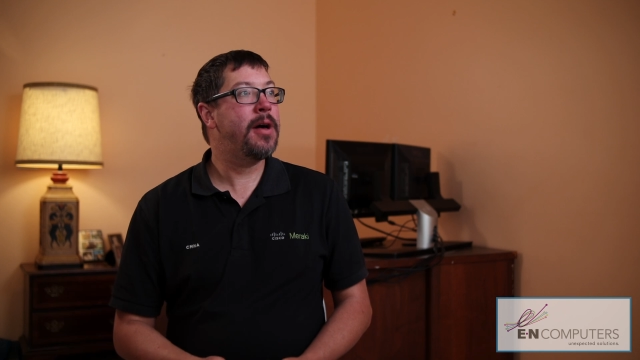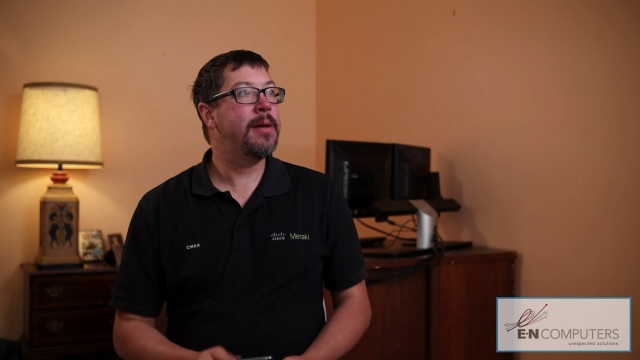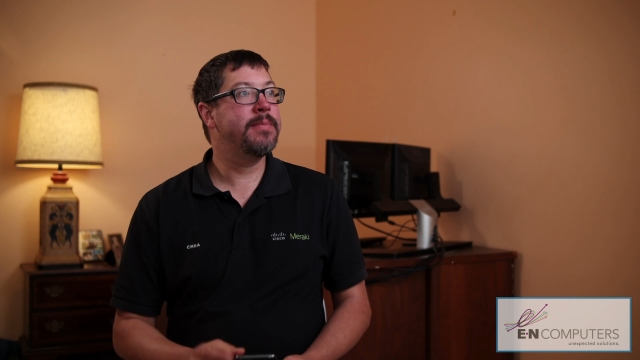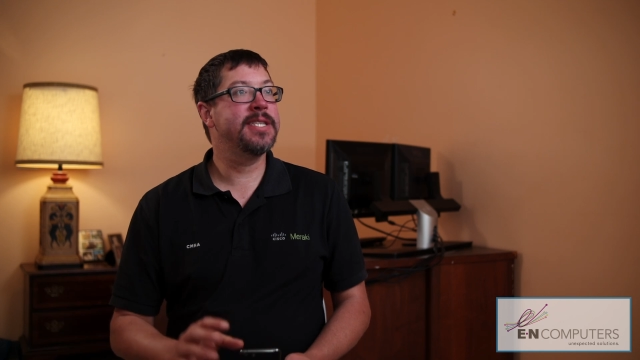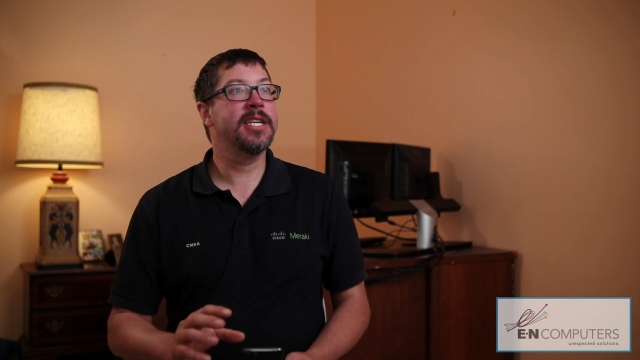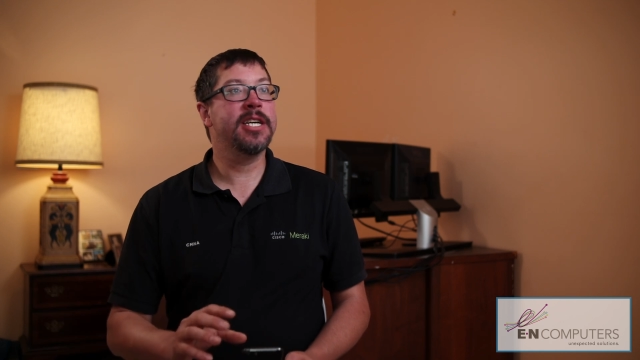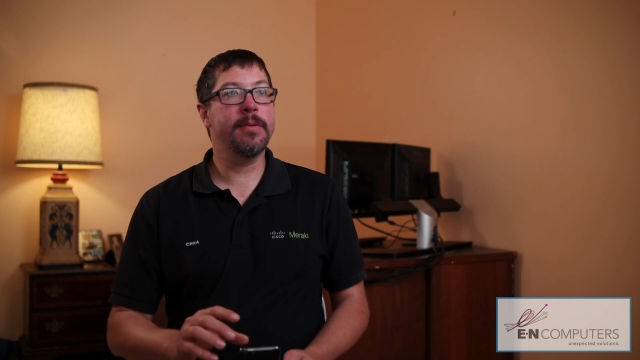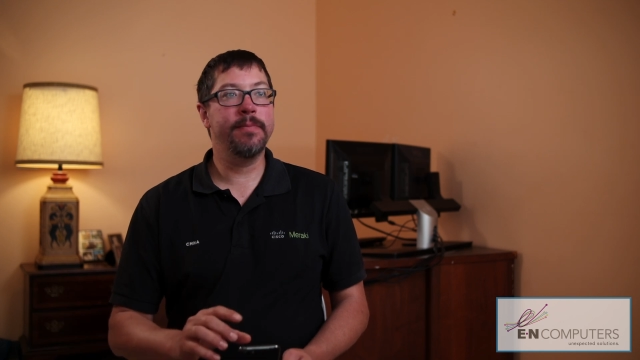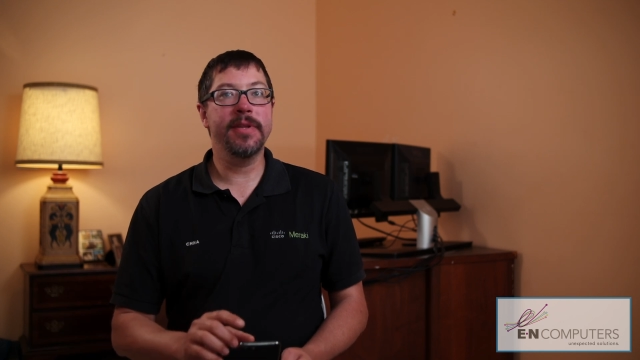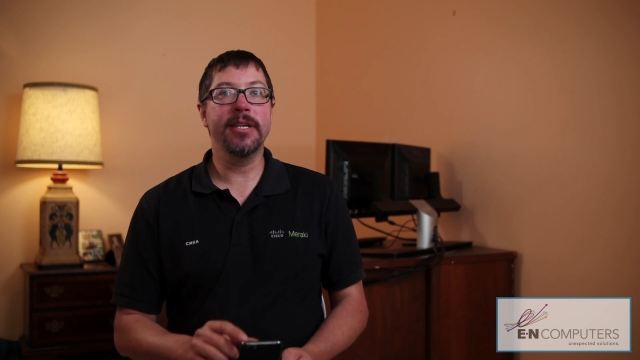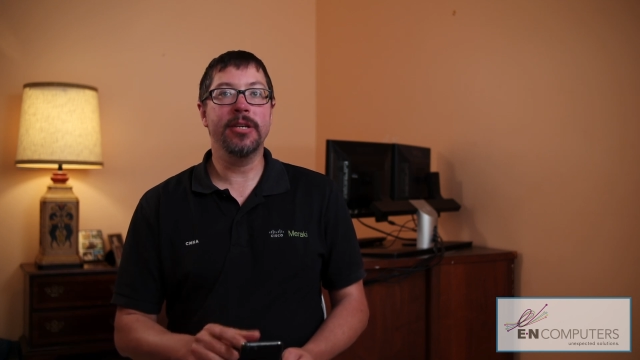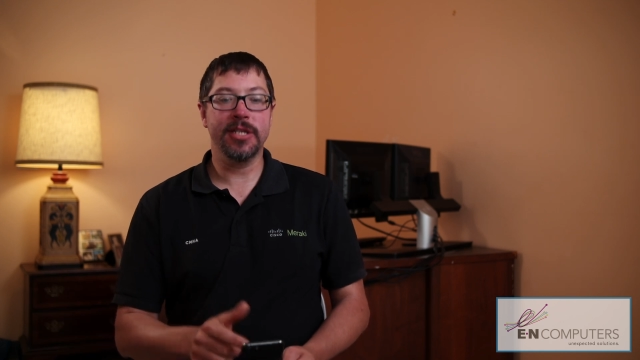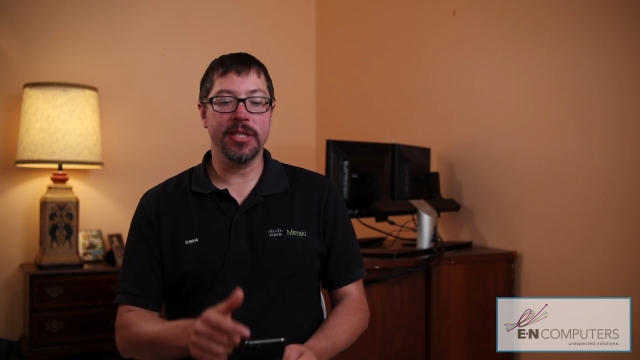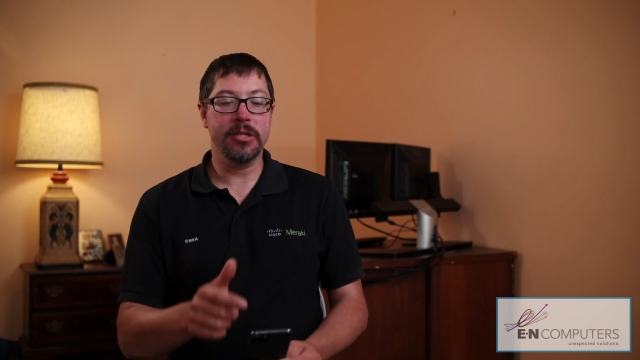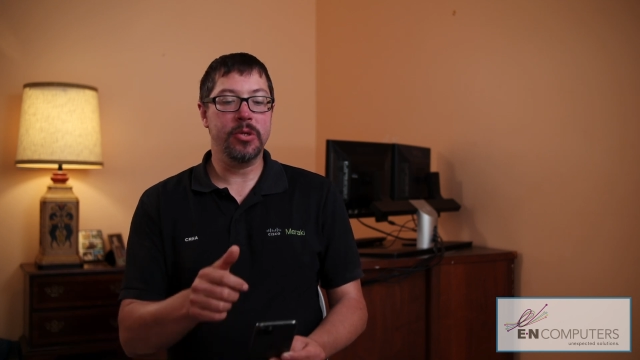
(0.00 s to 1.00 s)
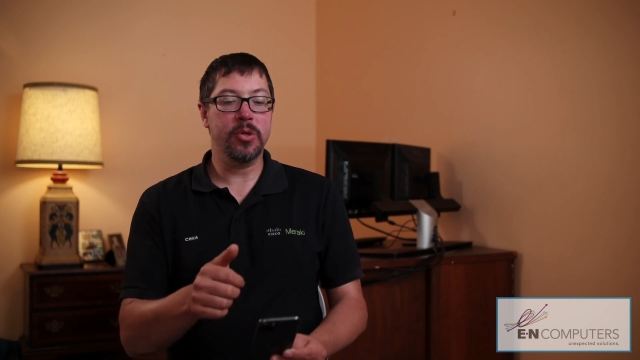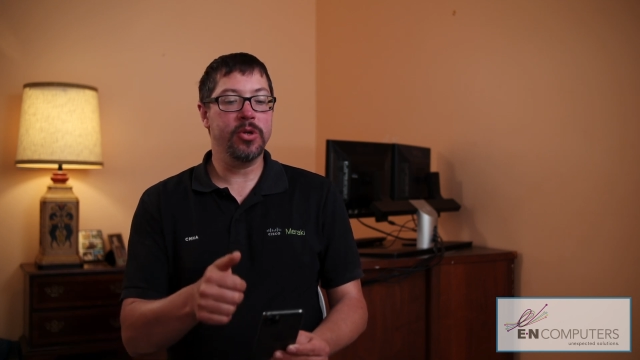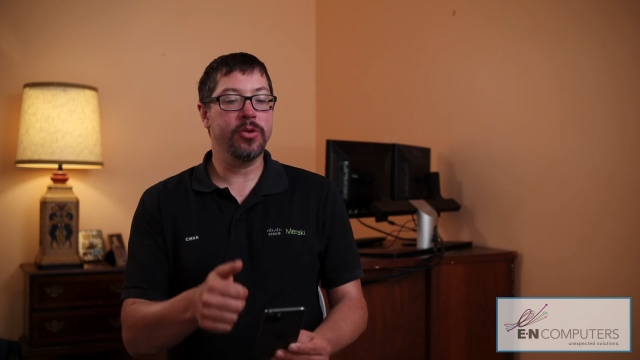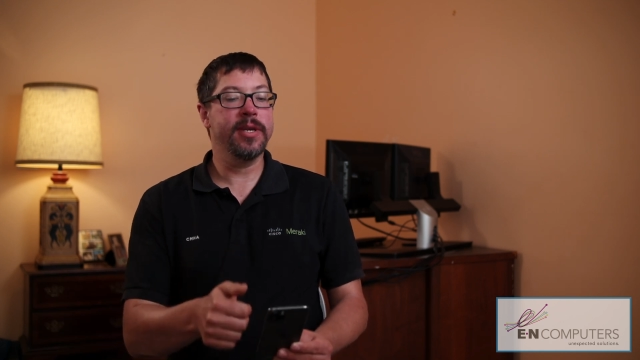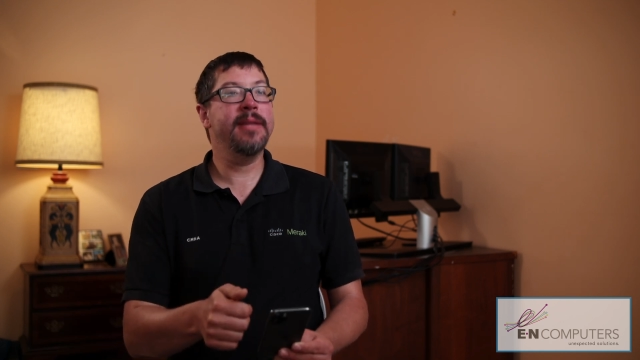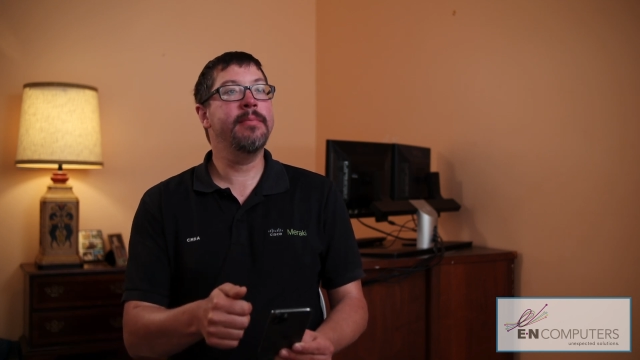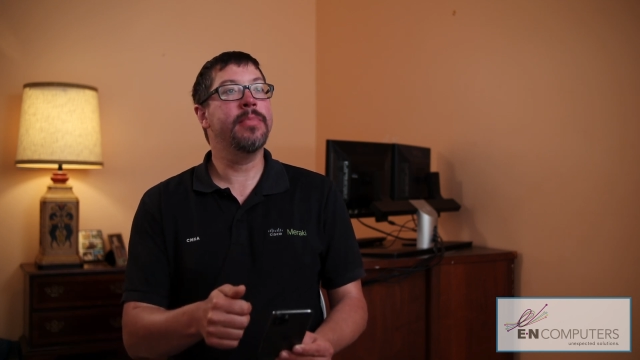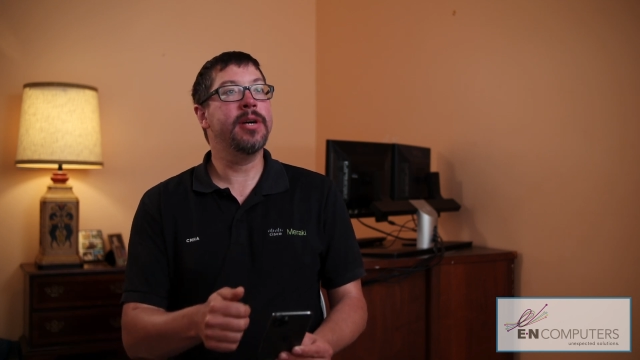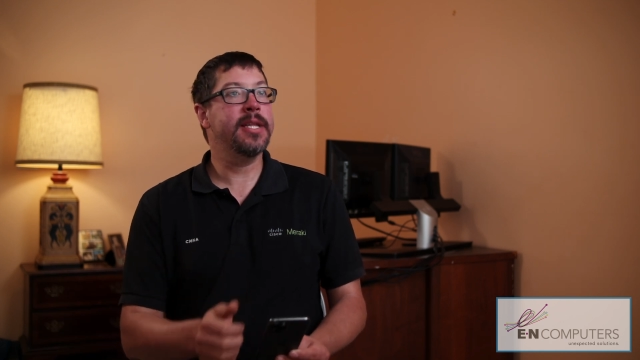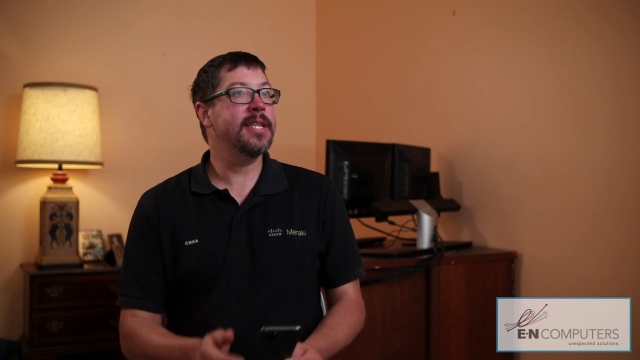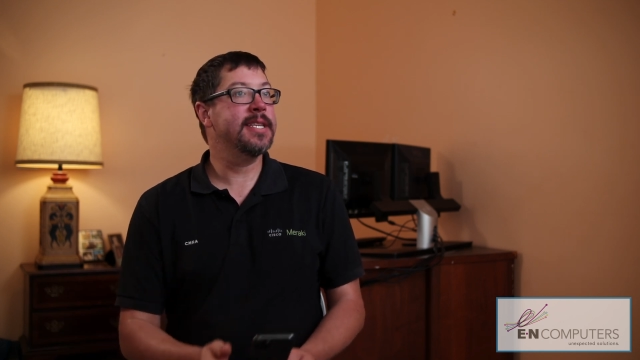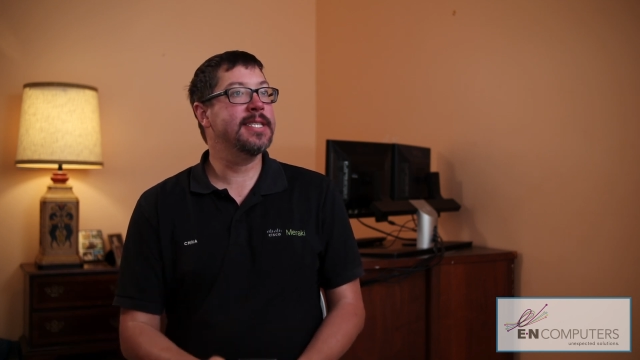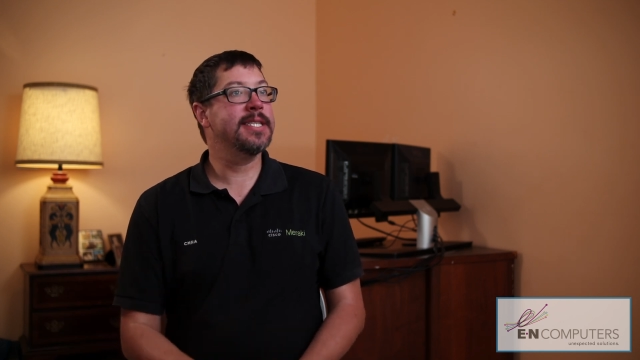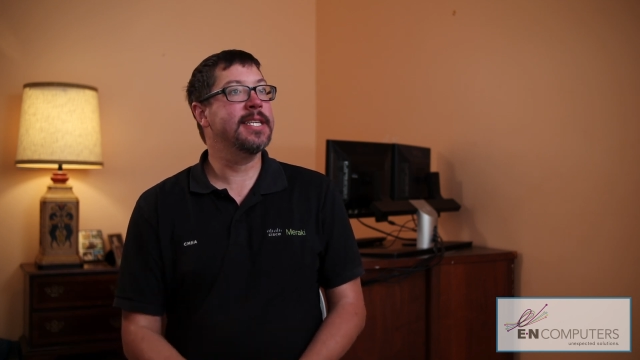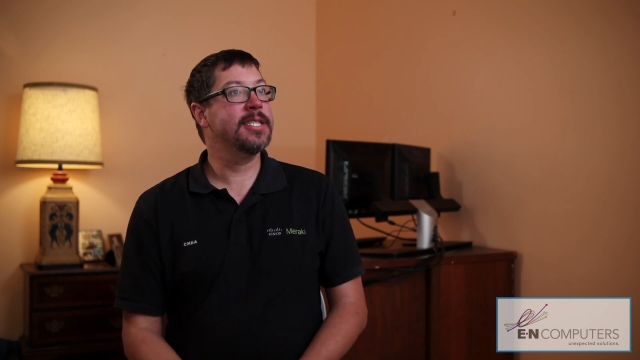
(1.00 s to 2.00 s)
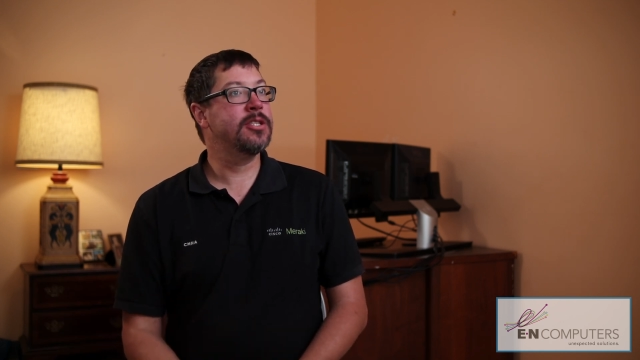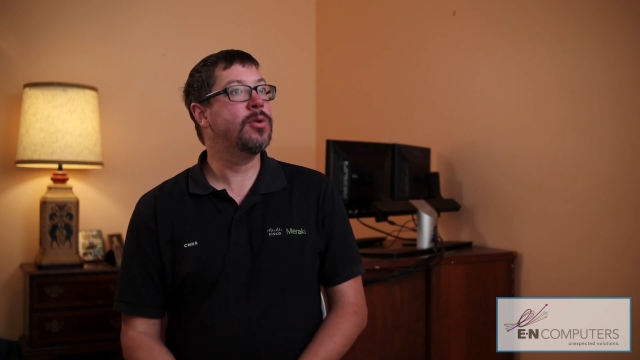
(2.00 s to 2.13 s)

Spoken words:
pops up and there's a little green button that says,